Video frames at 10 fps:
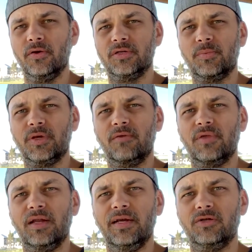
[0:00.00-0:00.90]
something of
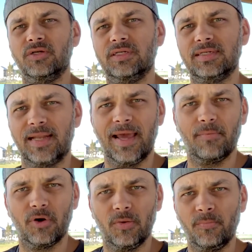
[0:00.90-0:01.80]
that nature, a
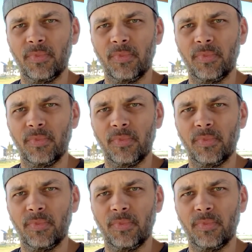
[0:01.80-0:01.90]
slammer,